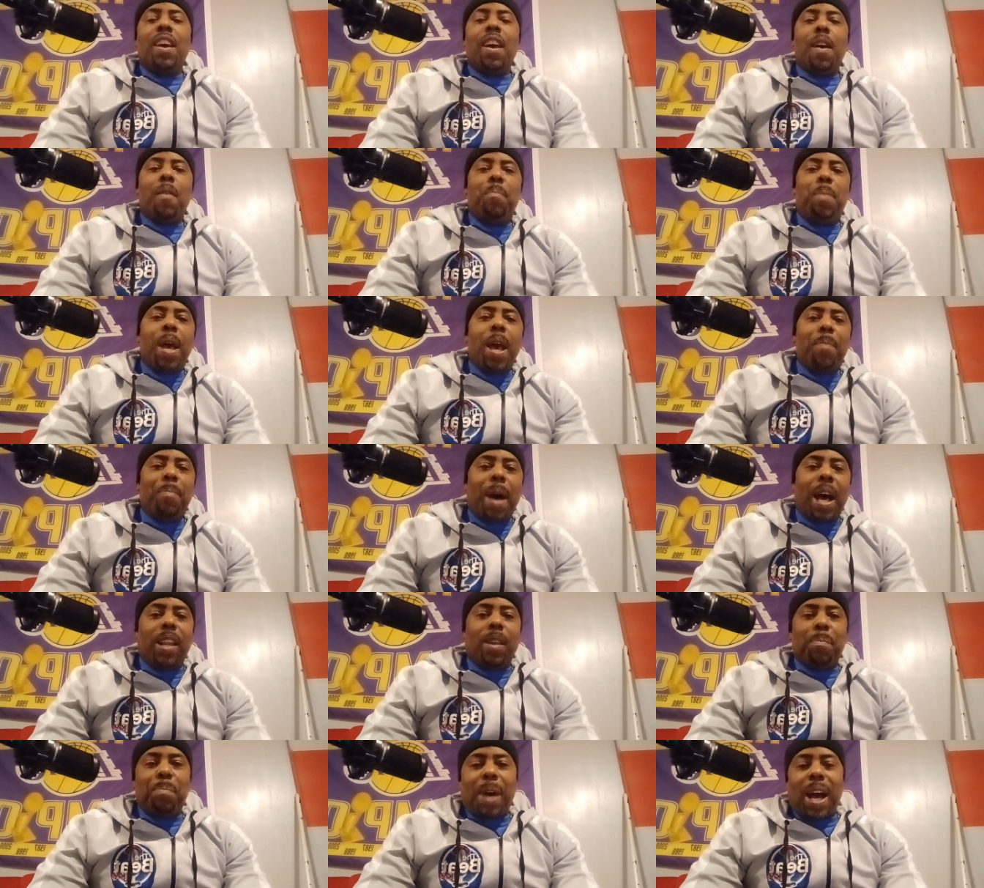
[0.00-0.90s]
and Bam
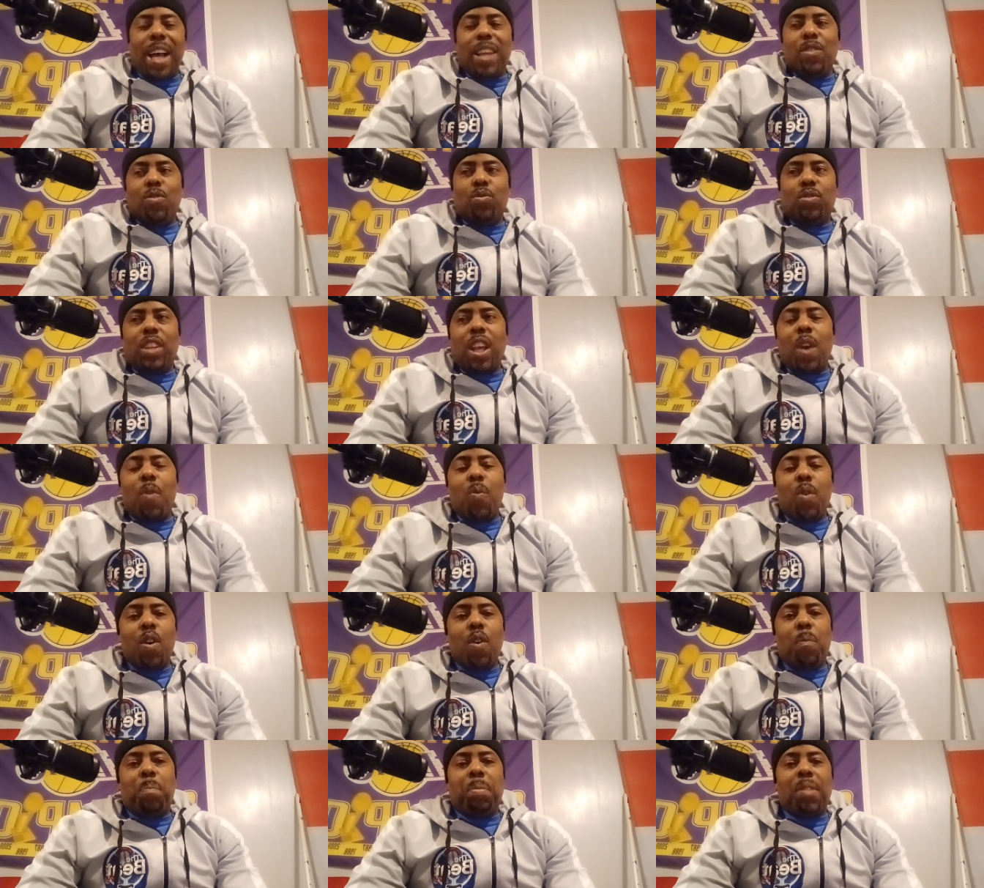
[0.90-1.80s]
Adebayo, they
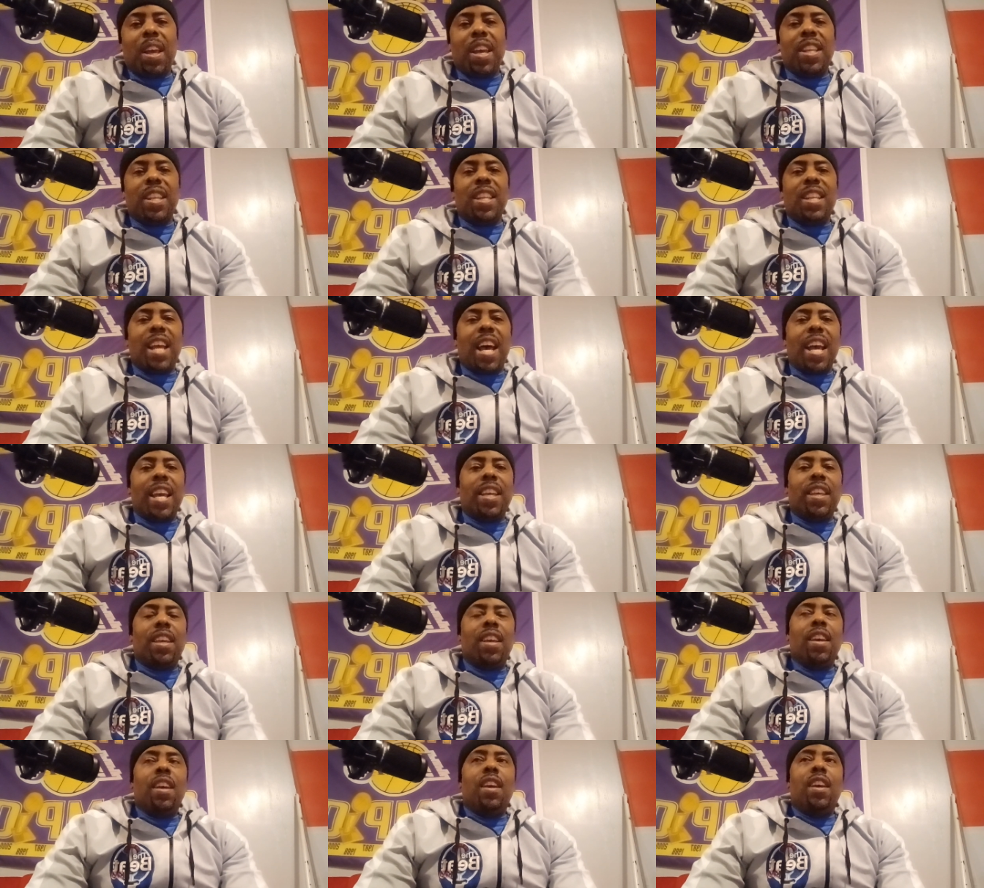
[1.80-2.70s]
will play
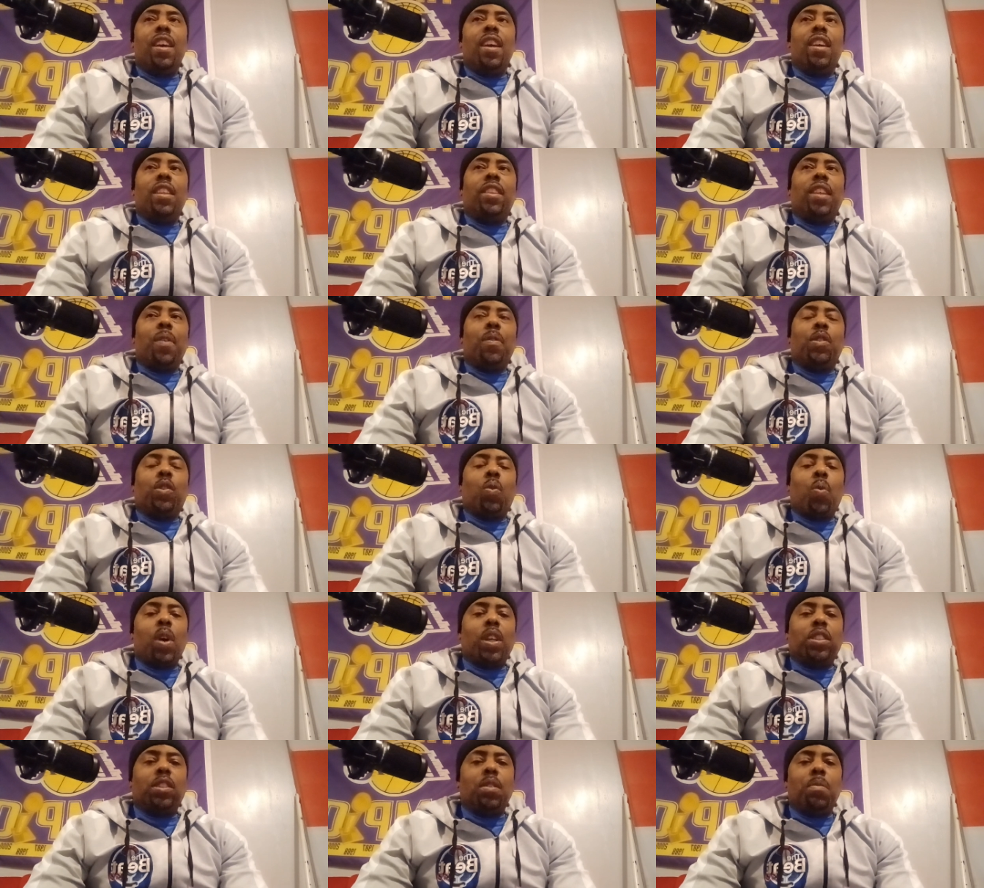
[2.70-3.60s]
tonight. They was
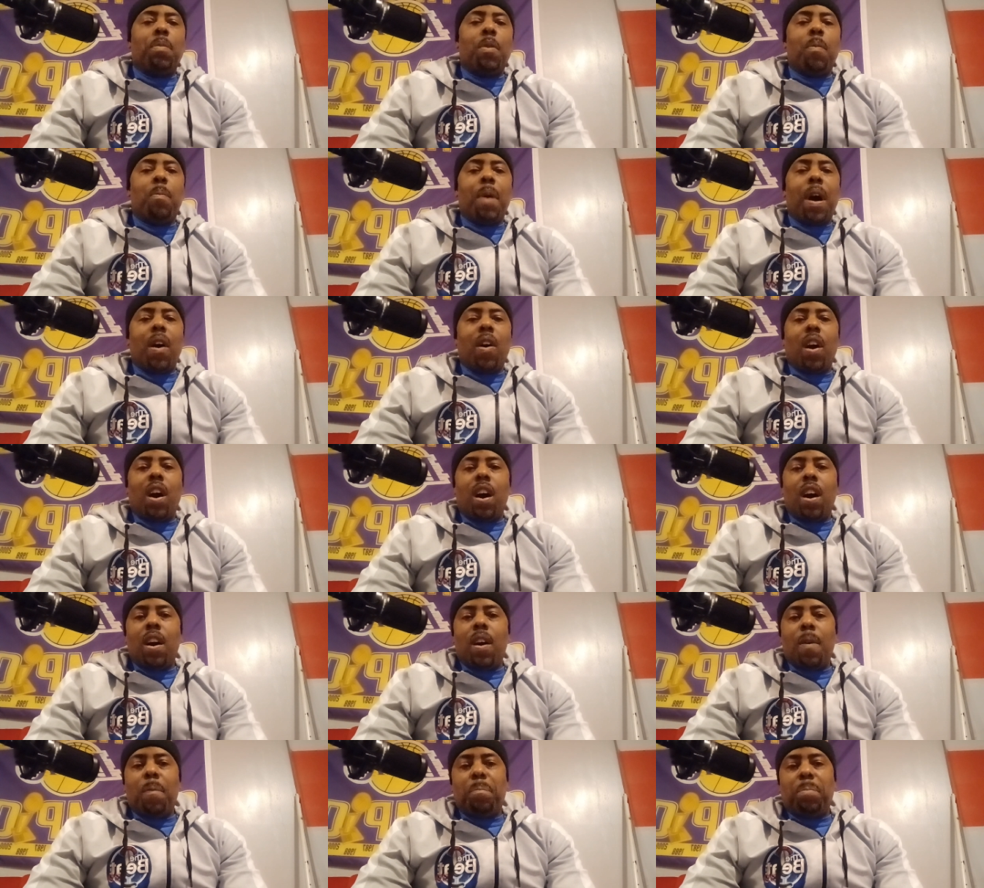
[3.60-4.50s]
questionable
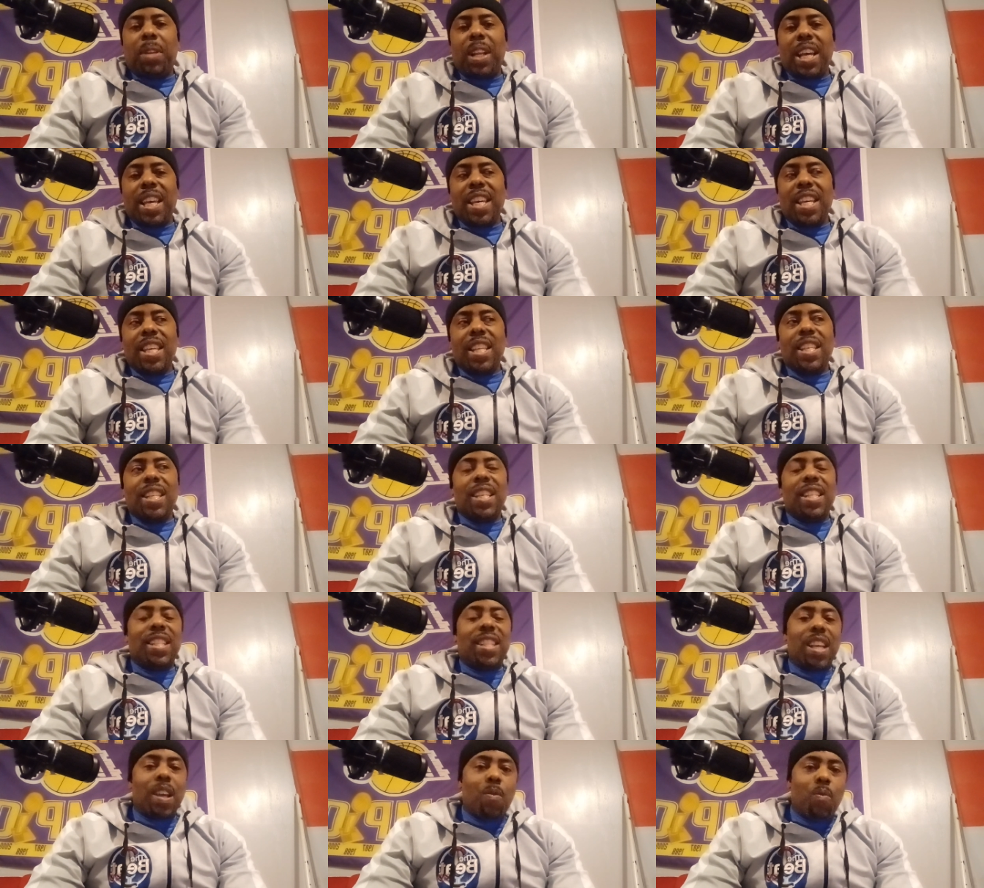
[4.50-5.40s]
about playing.
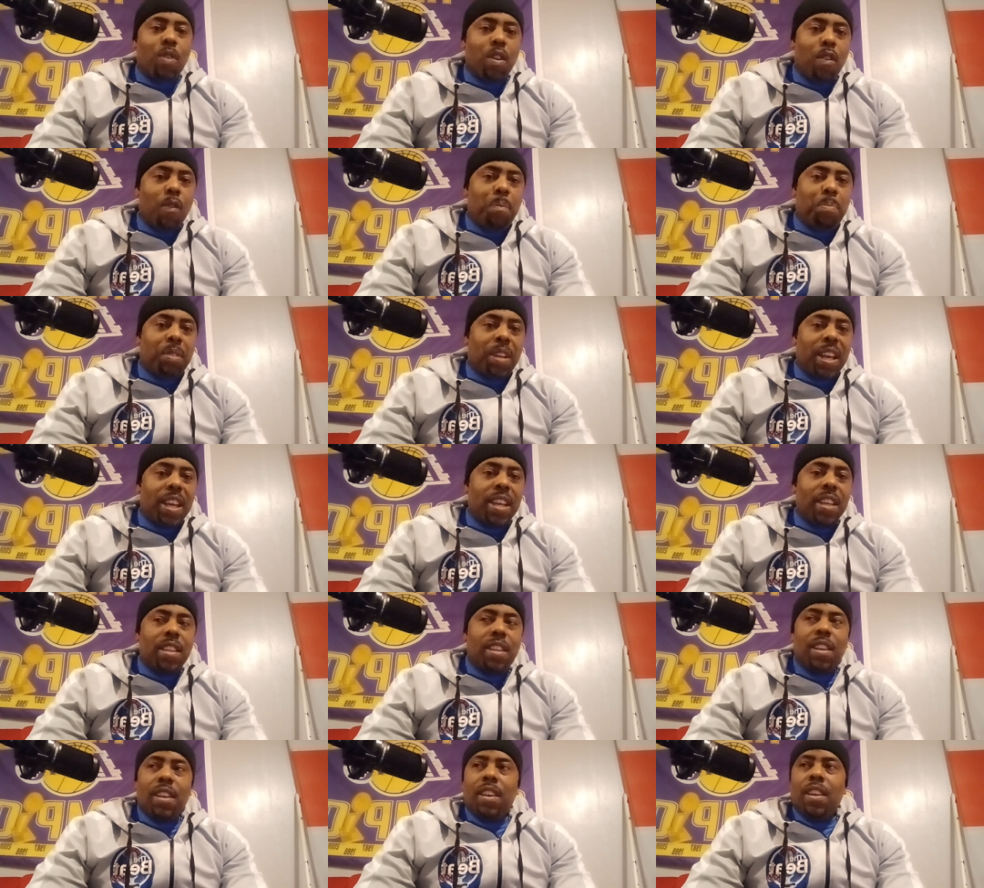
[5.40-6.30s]
They will
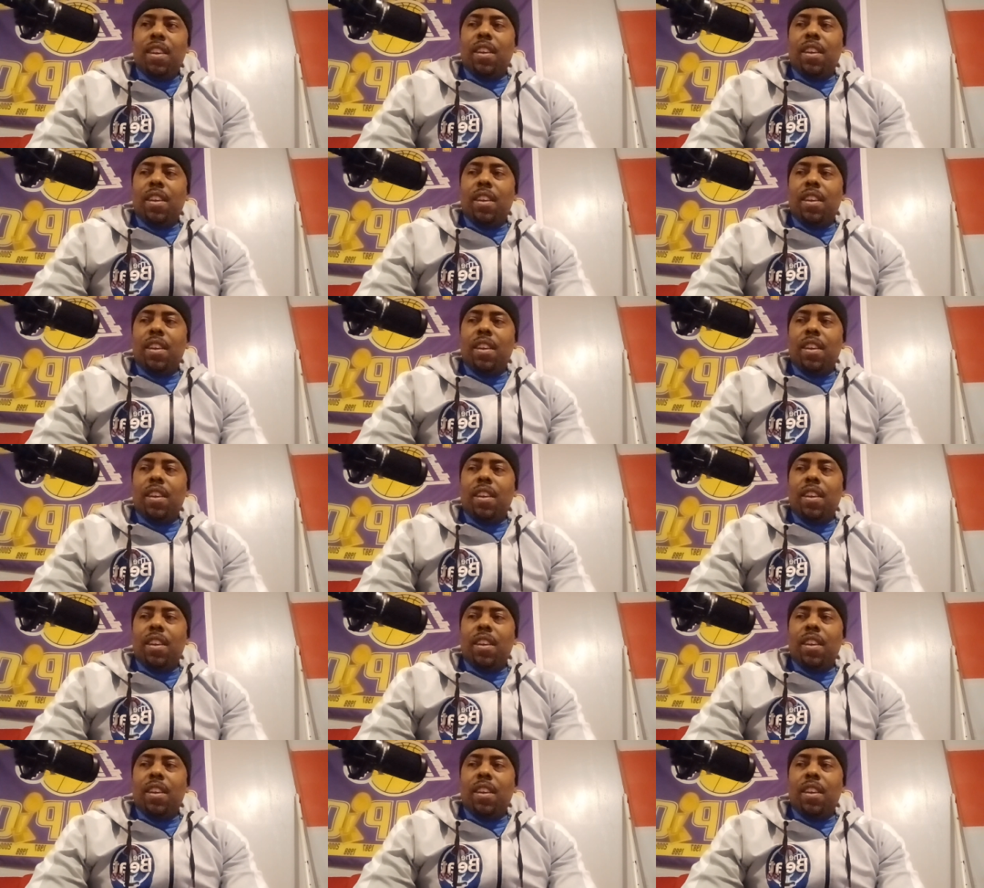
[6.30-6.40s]
play.